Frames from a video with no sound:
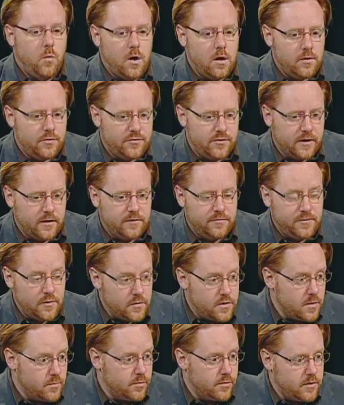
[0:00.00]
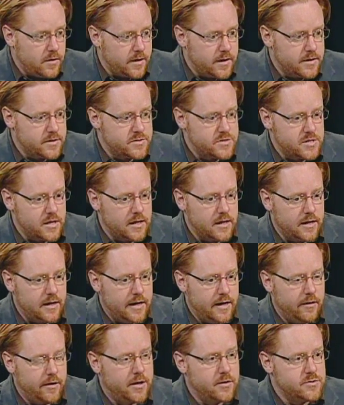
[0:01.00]
Well, the phone number is
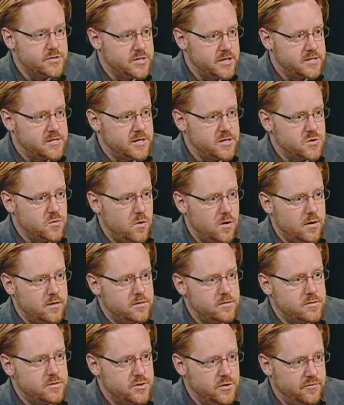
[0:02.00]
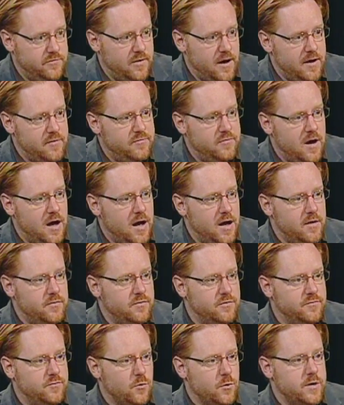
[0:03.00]
area code
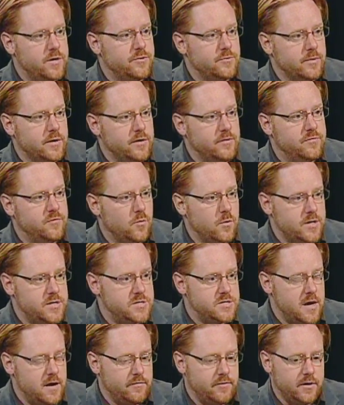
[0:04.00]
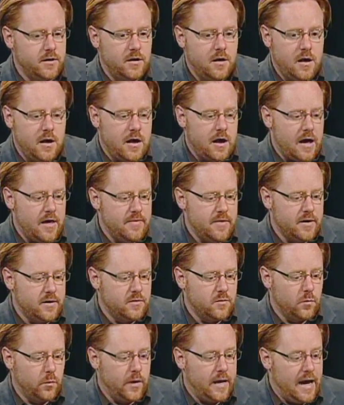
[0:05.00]
661-255-4347. And
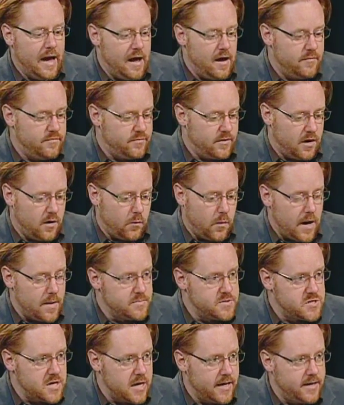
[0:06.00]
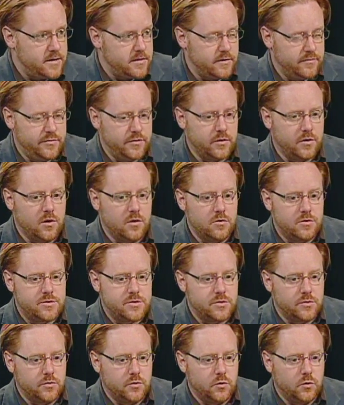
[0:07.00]
then we have a website. If you go
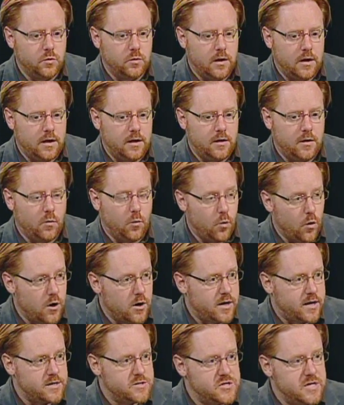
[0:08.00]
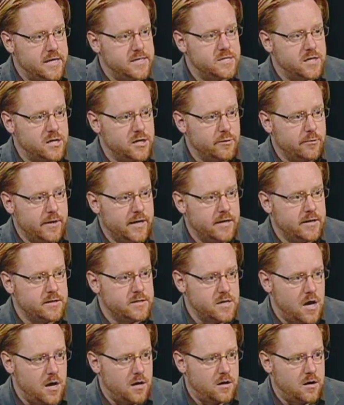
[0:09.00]
to
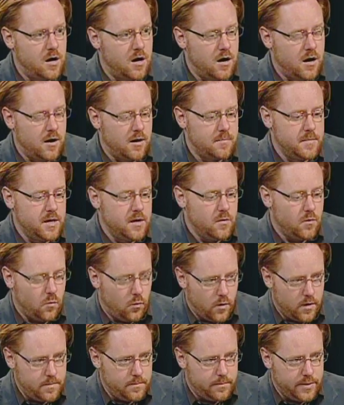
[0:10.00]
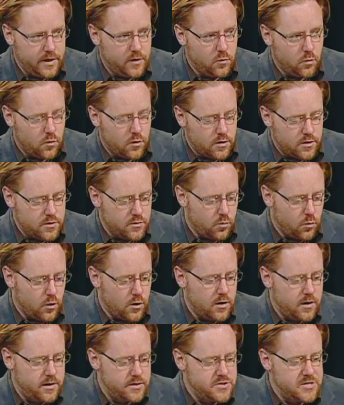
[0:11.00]
worksantaclarita.com, one big word,
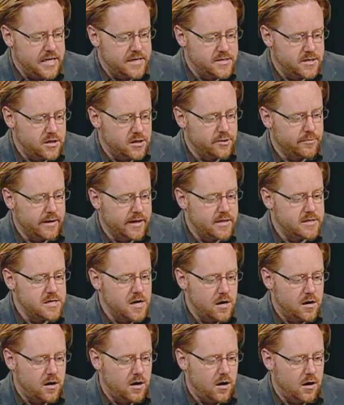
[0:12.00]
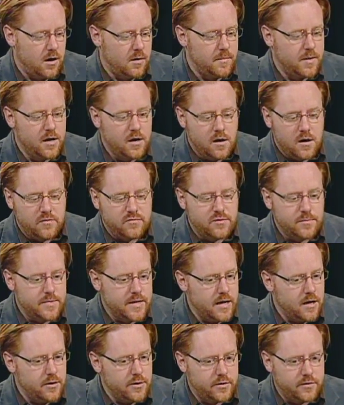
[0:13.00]
worksantaclarita.com. From
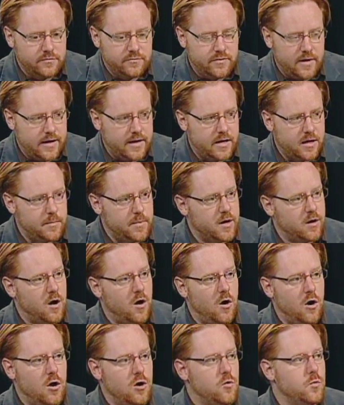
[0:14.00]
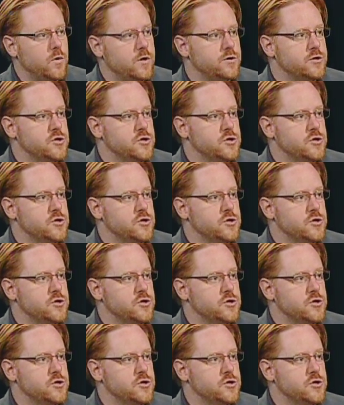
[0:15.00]
there, you can find out about all we're